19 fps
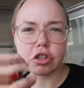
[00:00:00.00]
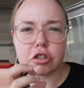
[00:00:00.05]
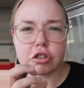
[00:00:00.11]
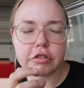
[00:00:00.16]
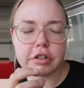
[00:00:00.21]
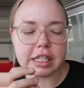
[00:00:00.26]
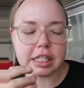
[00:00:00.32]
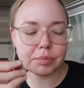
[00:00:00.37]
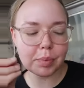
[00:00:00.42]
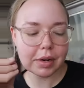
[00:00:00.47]

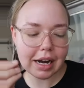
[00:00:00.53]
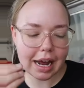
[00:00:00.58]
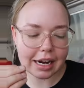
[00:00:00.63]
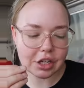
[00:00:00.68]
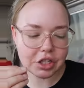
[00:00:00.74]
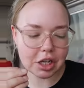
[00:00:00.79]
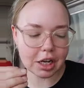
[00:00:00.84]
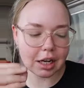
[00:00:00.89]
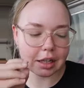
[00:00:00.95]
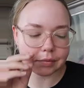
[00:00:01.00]
crisp
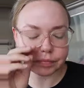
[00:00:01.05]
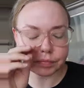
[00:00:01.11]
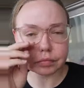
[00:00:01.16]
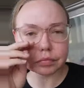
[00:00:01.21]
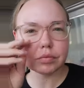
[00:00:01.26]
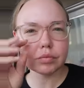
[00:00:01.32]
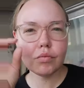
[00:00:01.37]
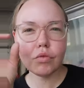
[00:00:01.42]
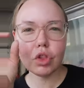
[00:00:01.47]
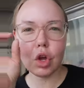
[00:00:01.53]
nature
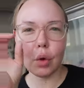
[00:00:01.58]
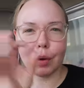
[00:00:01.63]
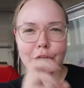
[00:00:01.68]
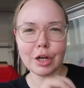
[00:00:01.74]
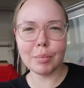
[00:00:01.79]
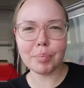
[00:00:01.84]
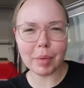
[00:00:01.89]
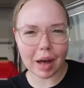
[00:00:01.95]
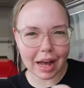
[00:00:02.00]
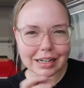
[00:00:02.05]
when
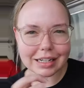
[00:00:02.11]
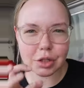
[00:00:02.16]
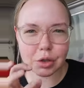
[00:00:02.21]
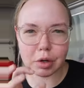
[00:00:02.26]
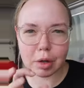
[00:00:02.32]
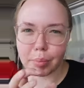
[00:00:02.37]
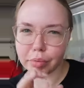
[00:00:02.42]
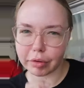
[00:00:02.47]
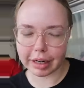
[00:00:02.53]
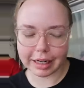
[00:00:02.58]
you bite into
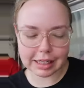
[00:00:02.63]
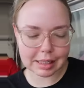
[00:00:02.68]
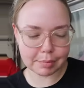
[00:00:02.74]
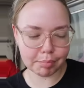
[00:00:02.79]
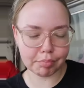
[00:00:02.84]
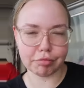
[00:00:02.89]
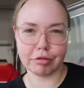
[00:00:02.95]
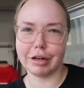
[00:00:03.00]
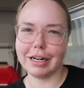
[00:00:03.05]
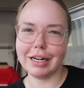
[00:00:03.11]
a bean,
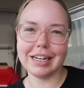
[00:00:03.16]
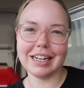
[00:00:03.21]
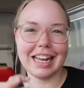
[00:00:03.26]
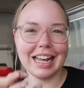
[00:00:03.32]
bean,